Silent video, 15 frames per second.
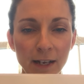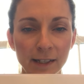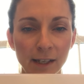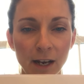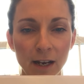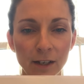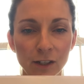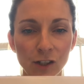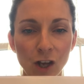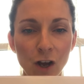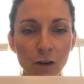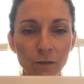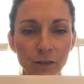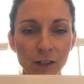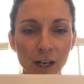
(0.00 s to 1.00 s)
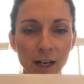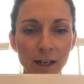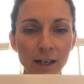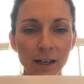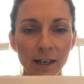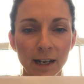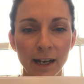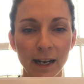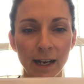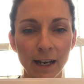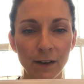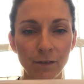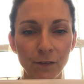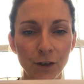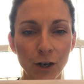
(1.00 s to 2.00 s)
So it's often,
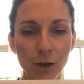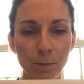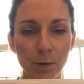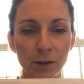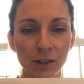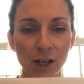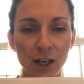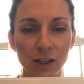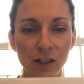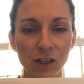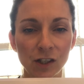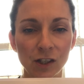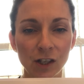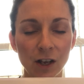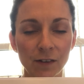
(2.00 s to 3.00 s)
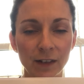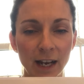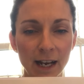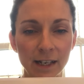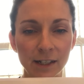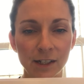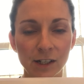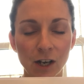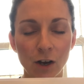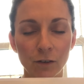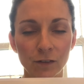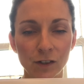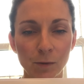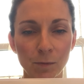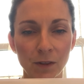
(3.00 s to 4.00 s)
if you put a s on the end of
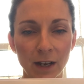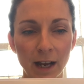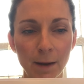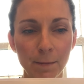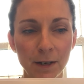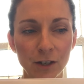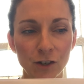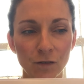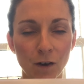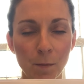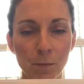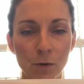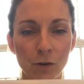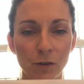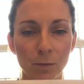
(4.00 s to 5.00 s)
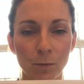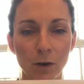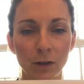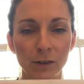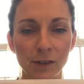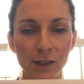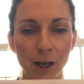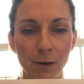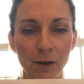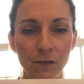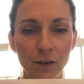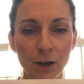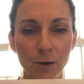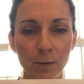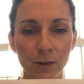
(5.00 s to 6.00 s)
something, it means you've got more than one. So if
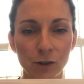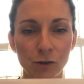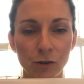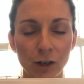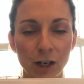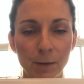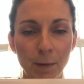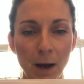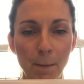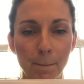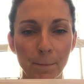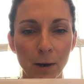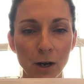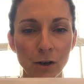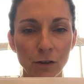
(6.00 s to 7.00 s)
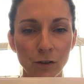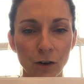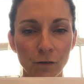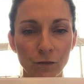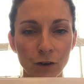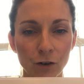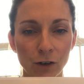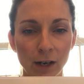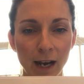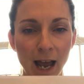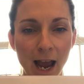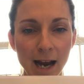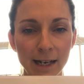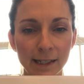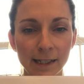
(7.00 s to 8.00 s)
you were talking about both of your
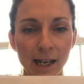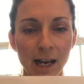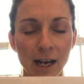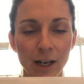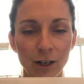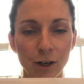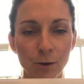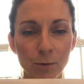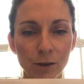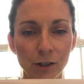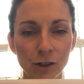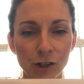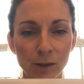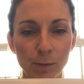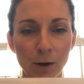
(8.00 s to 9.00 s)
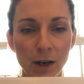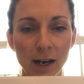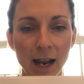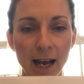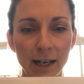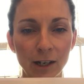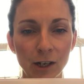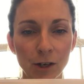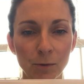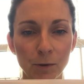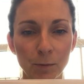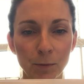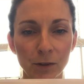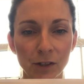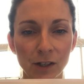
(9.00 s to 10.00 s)
legs, you wouldn't just put leg, you
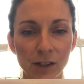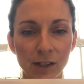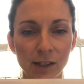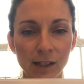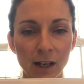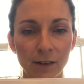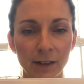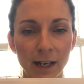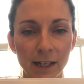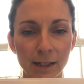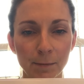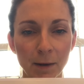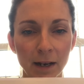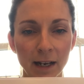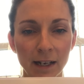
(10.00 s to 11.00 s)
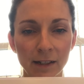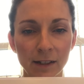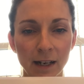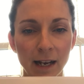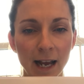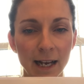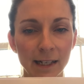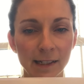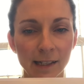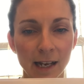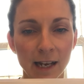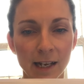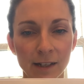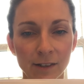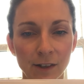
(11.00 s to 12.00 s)
would put a s on the end and make it into legs.
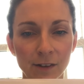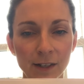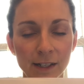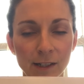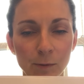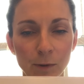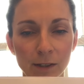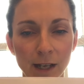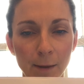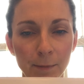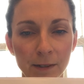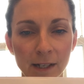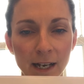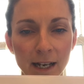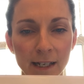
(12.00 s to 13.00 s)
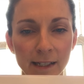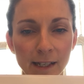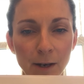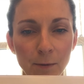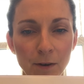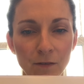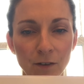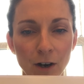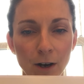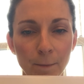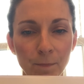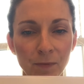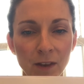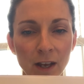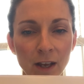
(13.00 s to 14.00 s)
So this is what's happened here. So we've
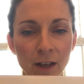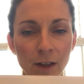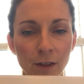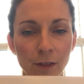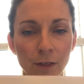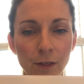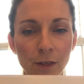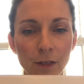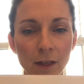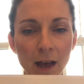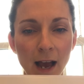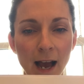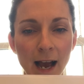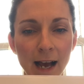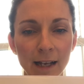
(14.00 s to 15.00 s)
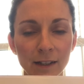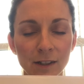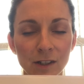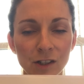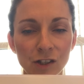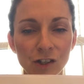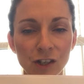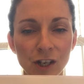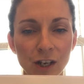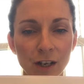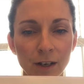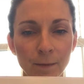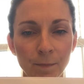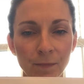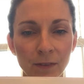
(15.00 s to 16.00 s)
got at,
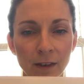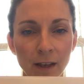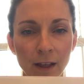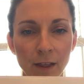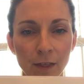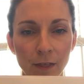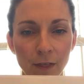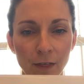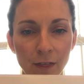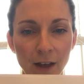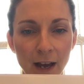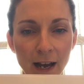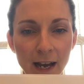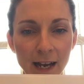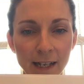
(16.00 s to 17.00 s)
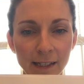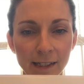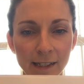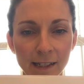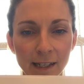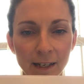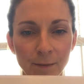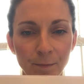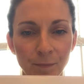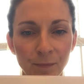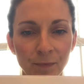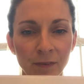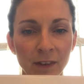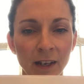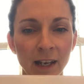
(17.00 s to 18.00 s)
that,
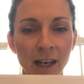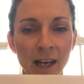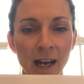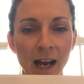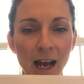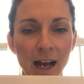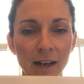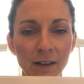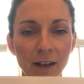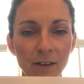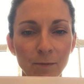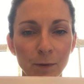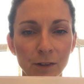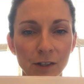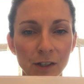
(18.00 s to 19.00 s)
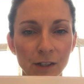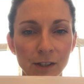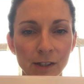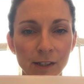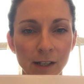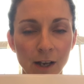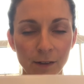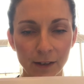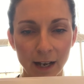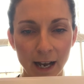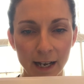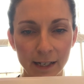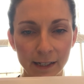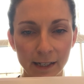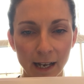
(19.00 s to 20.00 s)
and they've put a s on the
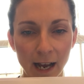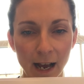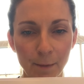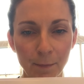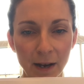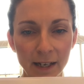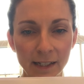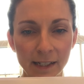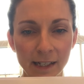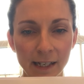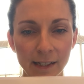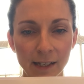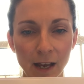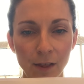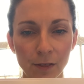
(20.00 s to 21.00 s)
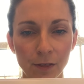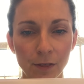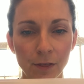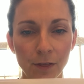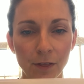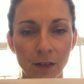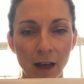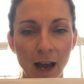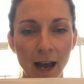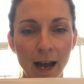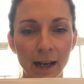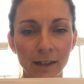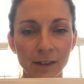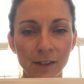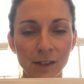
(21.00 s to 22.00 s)
end and made it into
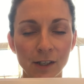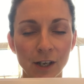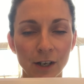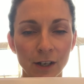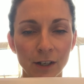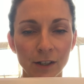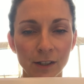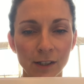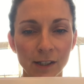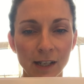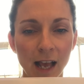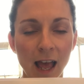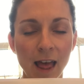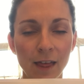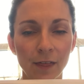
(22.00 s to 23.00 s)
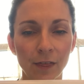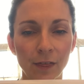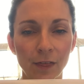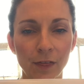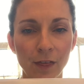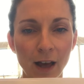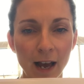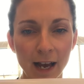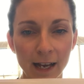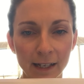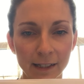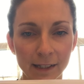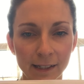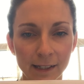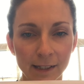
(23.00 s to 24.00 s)
at,
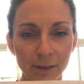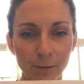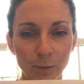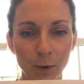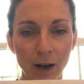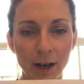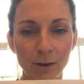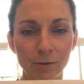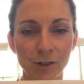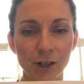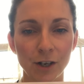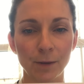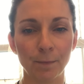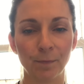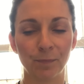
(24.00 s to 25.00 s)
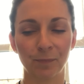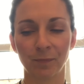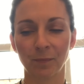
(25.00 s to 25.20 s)
that's. Well done.